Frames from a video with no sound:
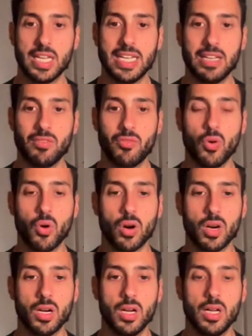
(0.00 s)

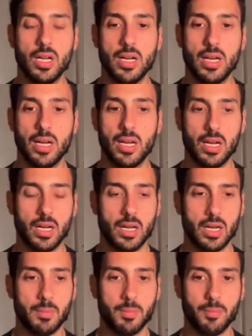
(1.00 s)
For
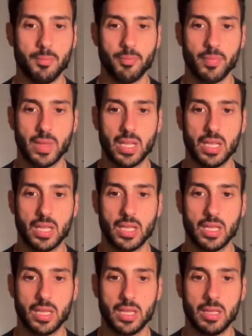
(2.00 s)

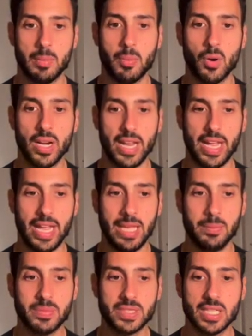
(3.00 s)
the Bored
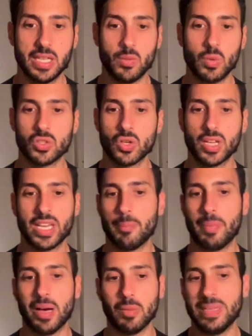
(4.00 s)
Apes, we're talking
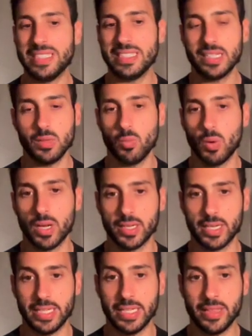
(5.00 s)
about basically 1
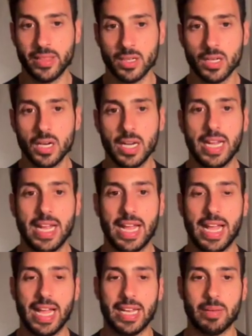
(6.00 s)
Ether,
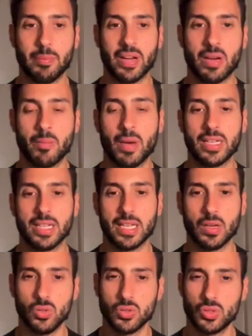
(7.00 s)
and bear in mind that
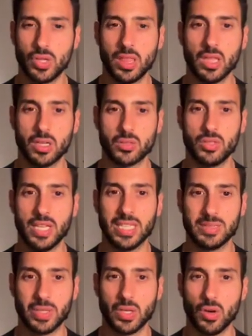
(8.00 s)
also Ether today has
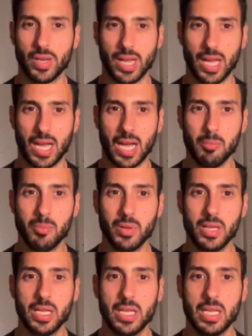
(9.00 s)
been going up
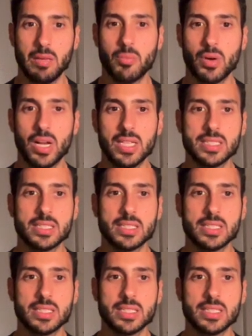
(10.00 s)
in price.